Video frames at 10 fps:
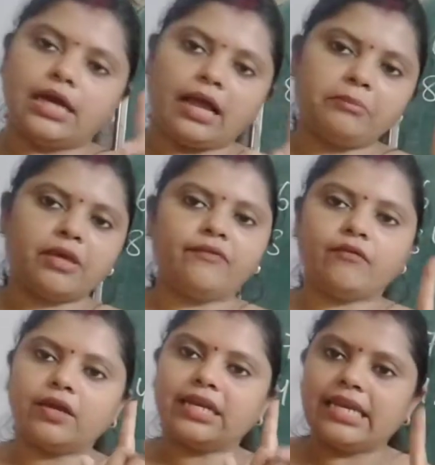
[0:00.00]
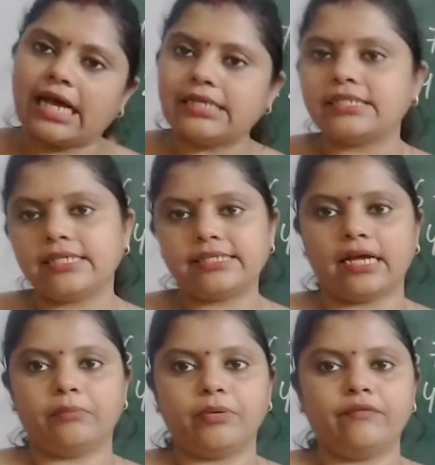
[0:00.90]
I am giving one last
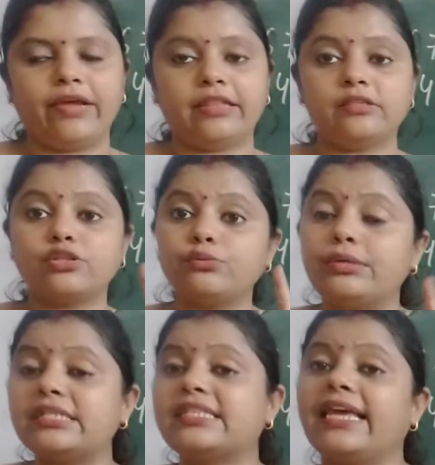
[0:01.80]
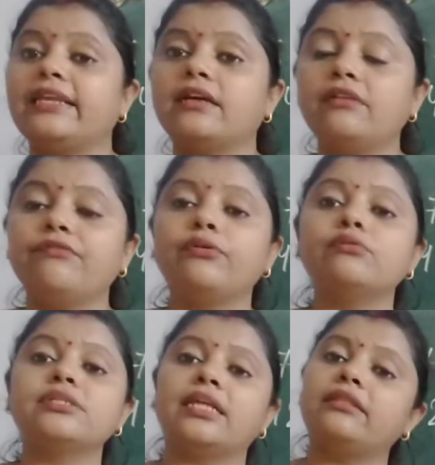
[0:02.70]
example where the students get
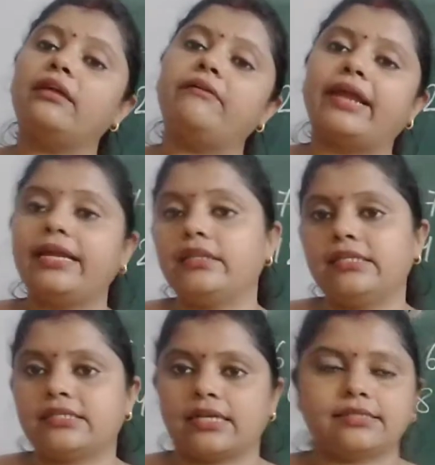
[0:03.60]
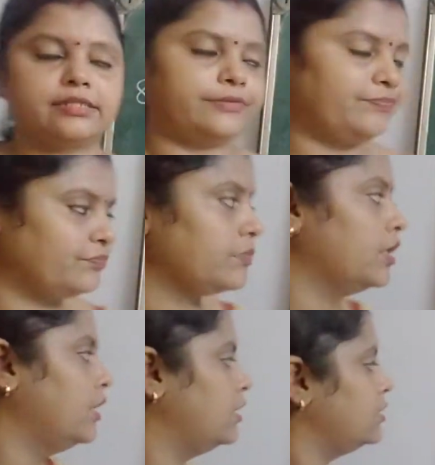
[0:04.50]
confused and they write this answer.
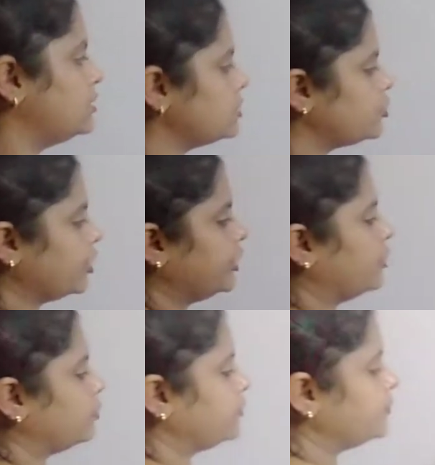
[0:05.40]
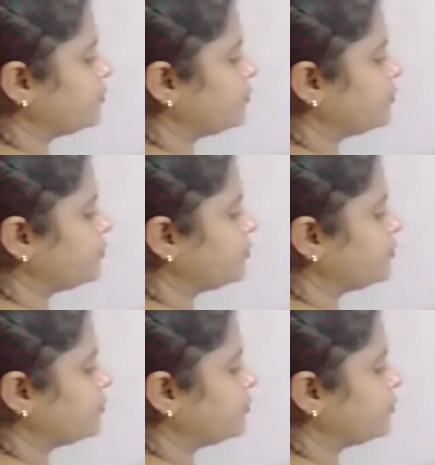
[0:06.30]
Just check it out.